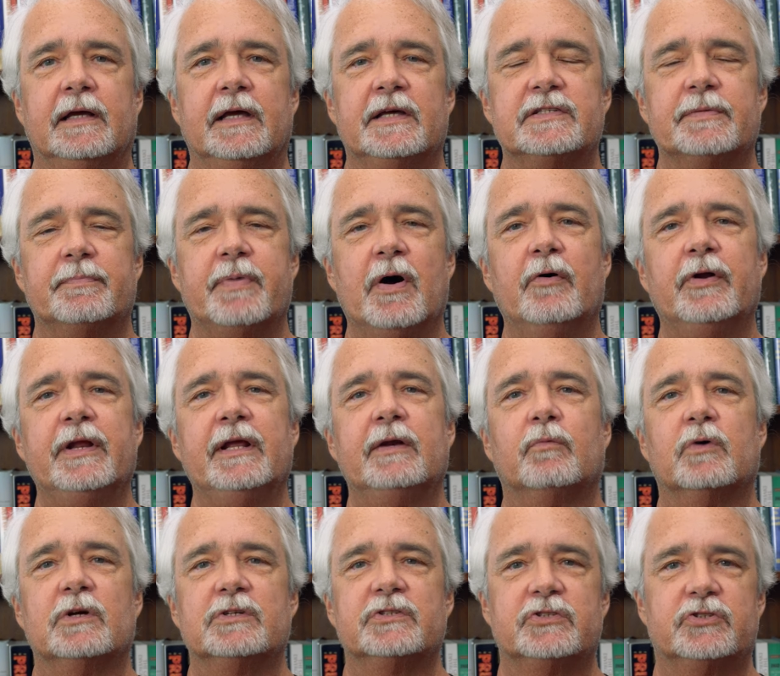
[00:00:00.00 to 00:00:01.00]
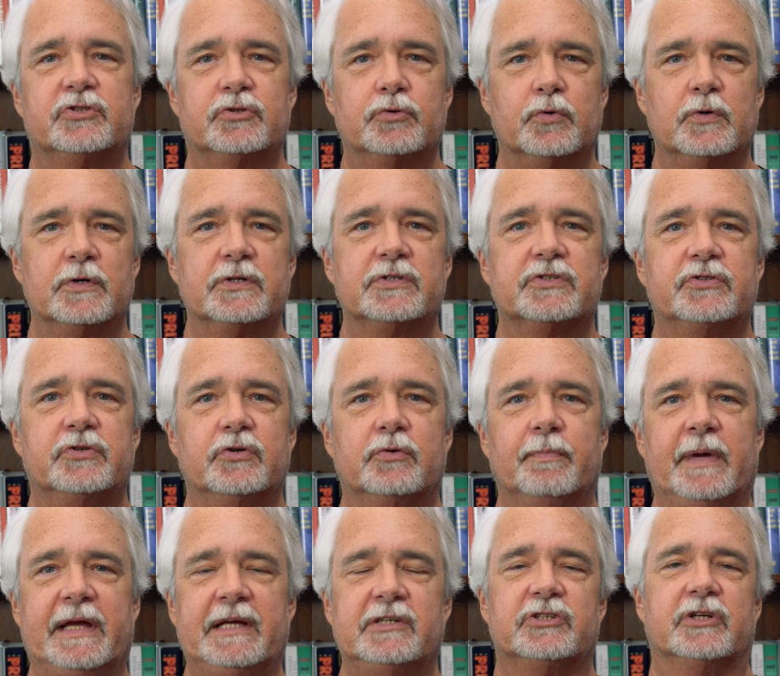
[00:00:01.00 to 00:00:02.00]
His opponent was George
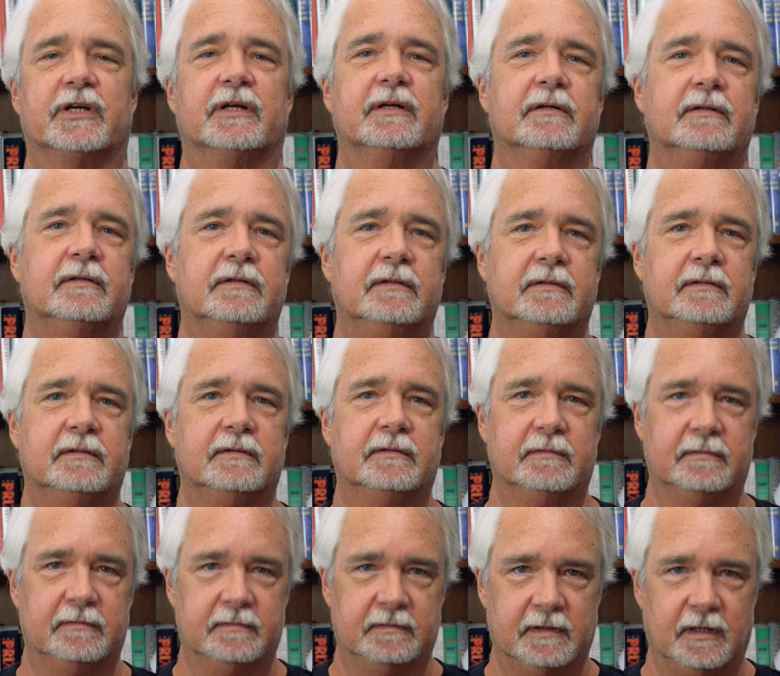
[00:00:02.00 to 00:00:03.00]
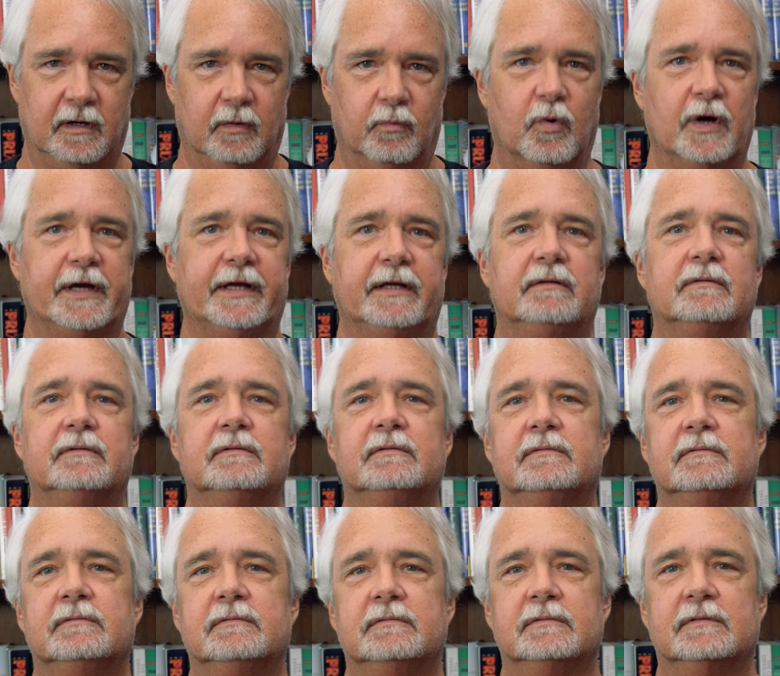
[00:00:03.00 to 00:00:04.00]
Deukmejian, a white
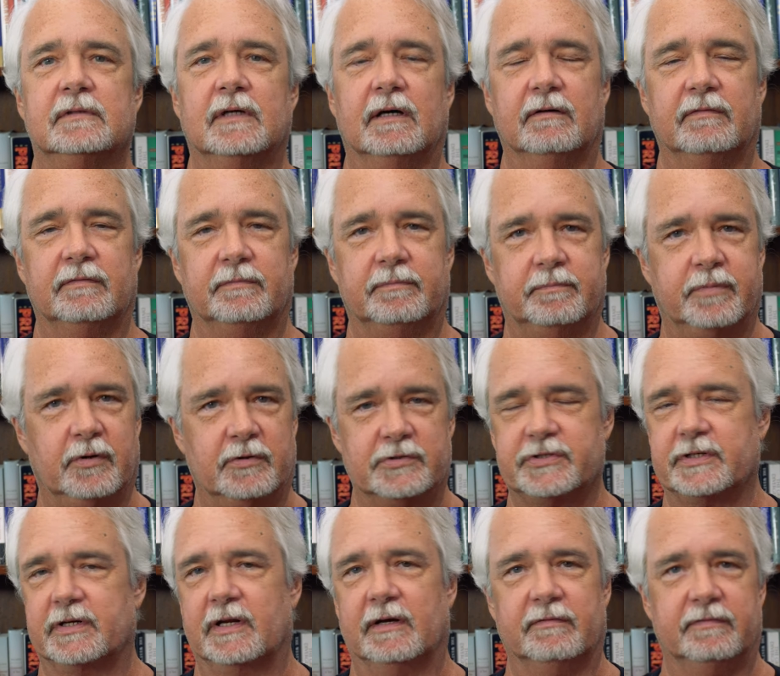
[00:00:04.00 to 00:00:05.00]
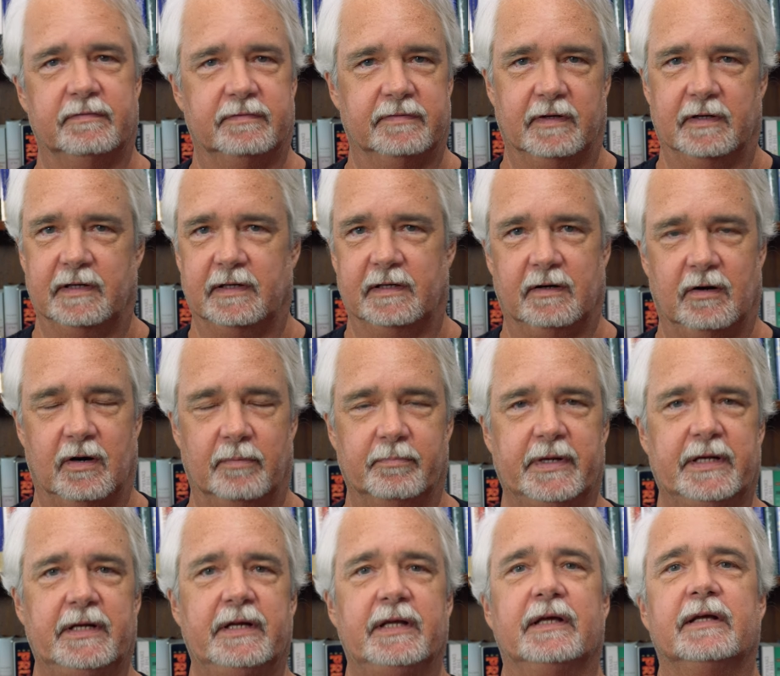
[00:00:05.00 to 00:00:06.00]
a person of uh,
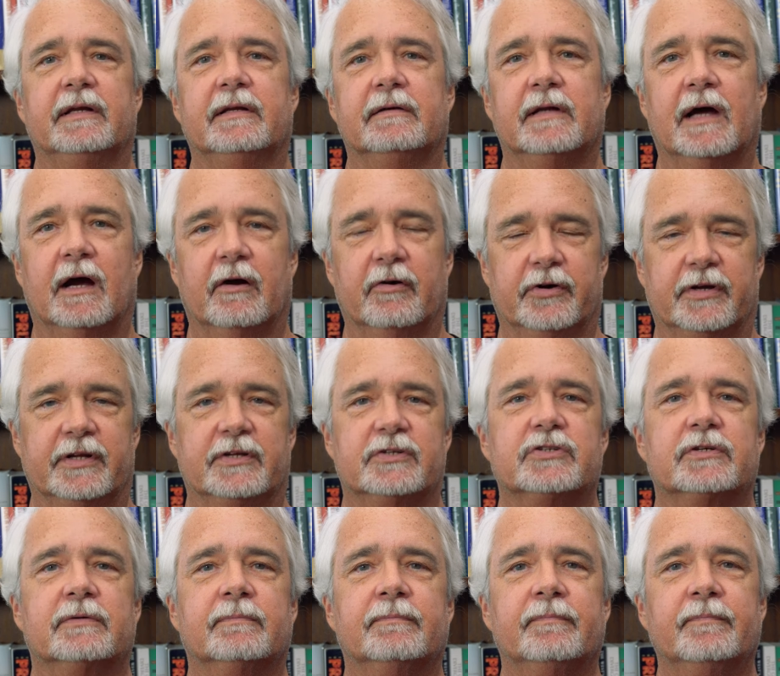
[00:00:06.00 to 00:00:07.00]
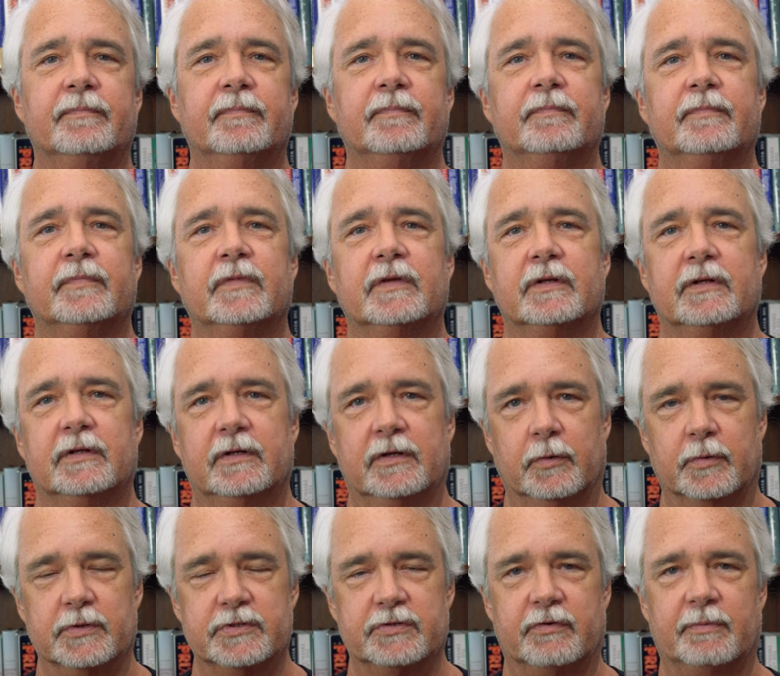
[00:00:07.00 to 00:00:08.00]
Armenian heritage
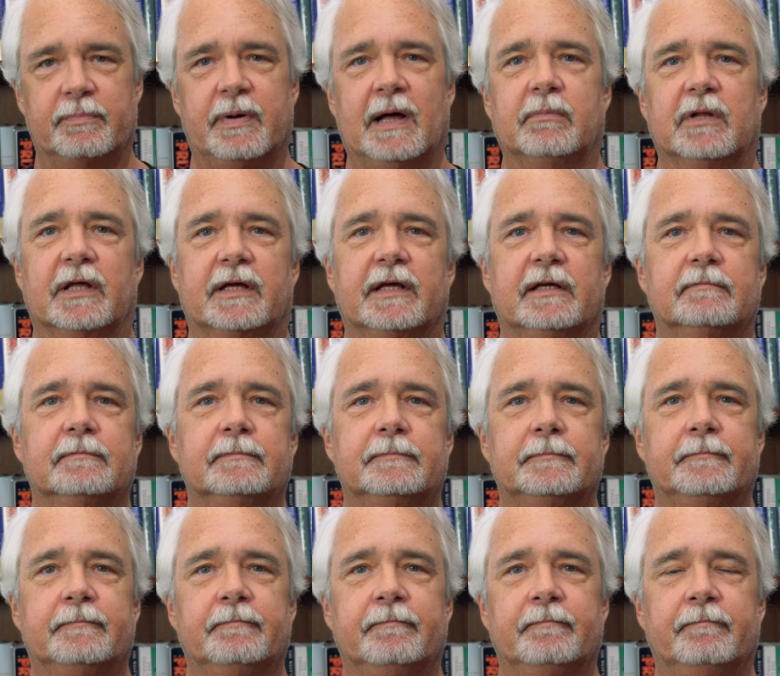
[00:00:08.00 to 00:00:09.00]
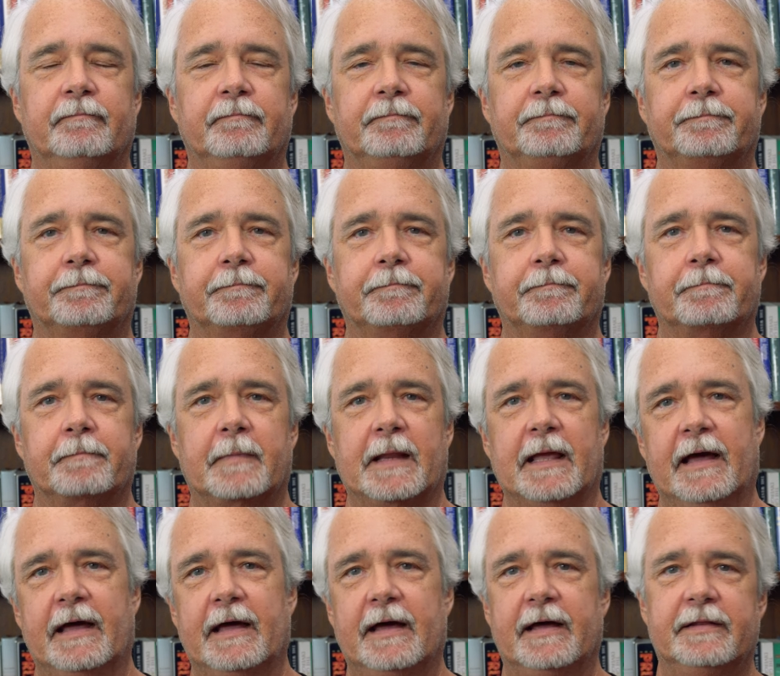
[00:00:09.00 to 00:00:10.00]
who was a Republican.
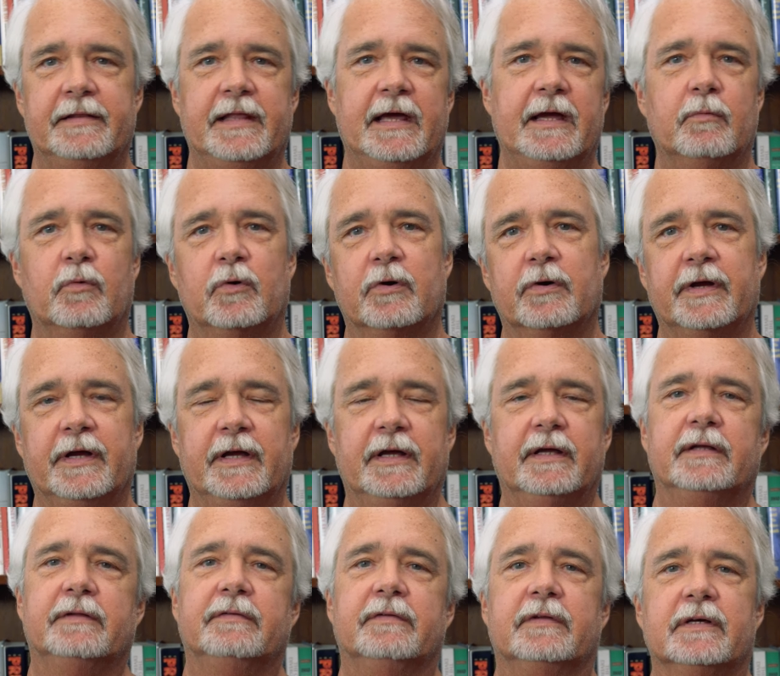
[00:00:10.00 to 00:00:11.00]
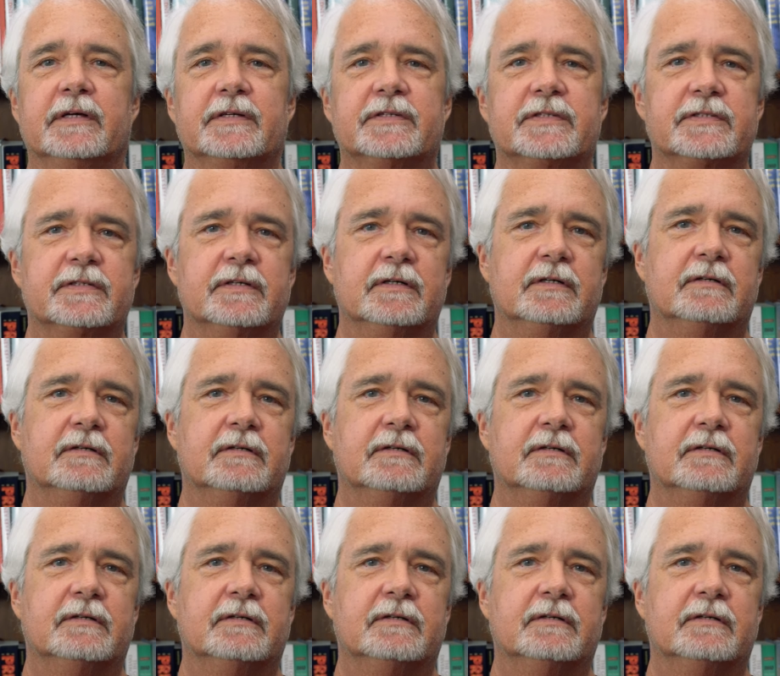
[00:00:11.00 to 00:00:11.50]
And they were in this